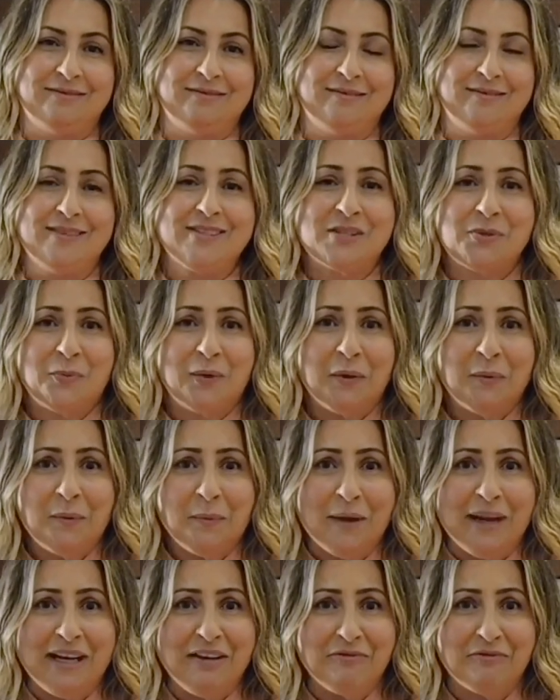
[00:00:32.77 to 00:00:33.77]
So what are we
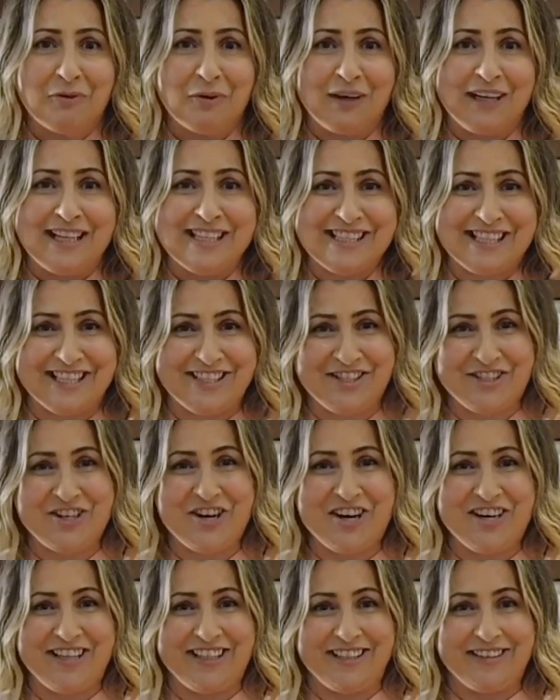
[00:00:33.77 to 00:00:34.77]
waiting for? Let's get
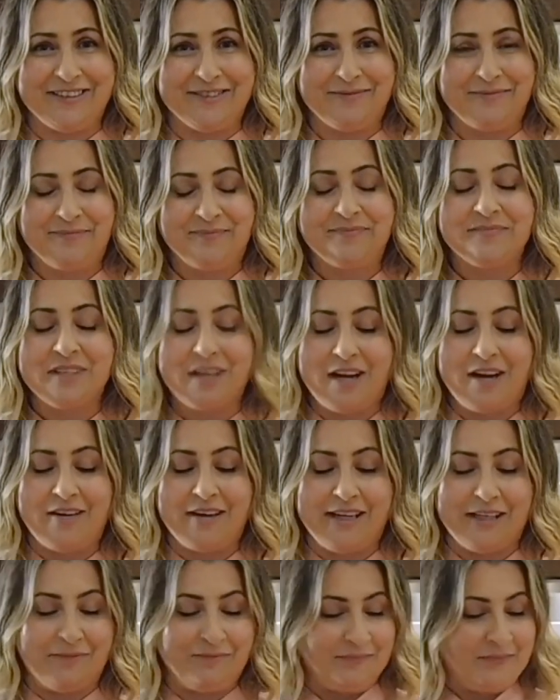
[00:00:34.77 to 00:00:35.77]
started. All
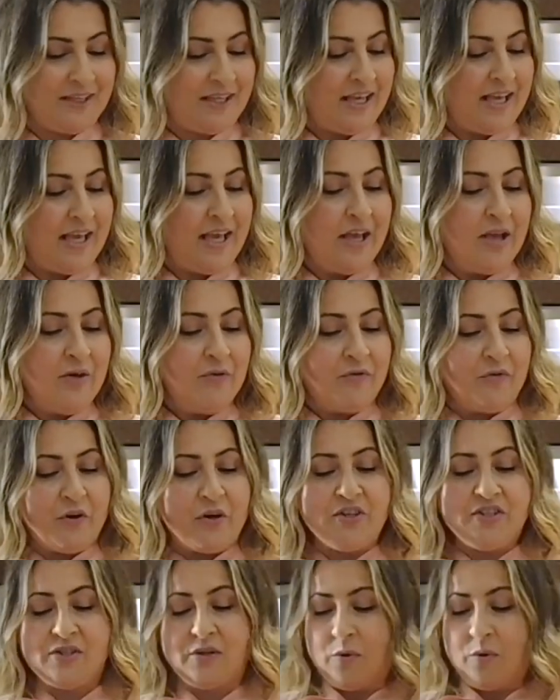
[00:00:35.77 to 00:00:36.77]
right.
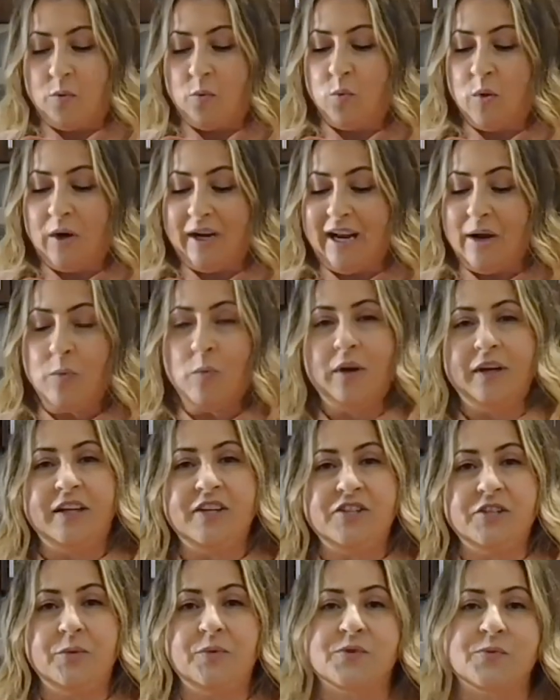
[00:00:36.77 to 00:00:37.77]
First, what I want to
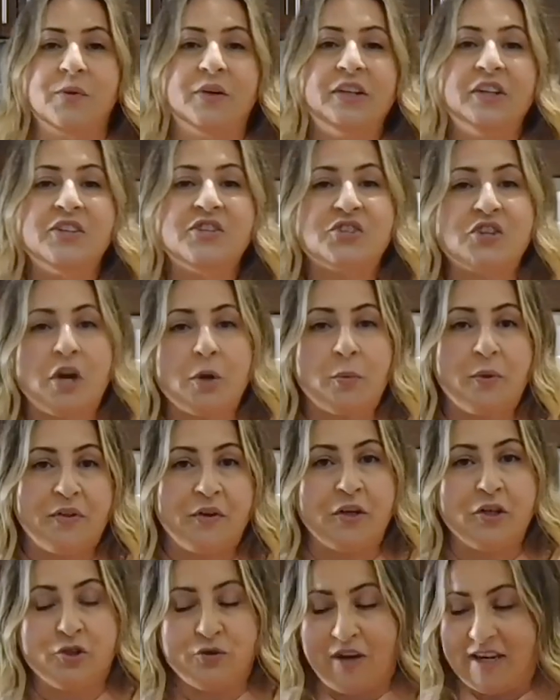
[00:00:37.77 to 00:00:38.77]
do is we're going to start with
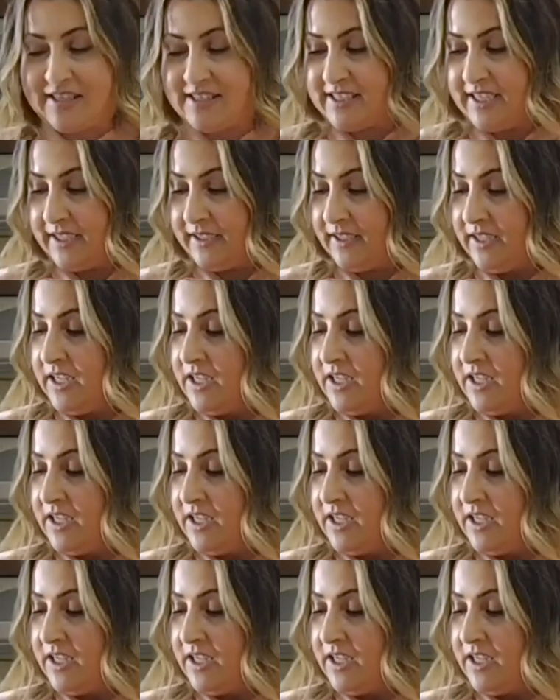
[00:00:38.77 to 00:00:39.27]
our dressing.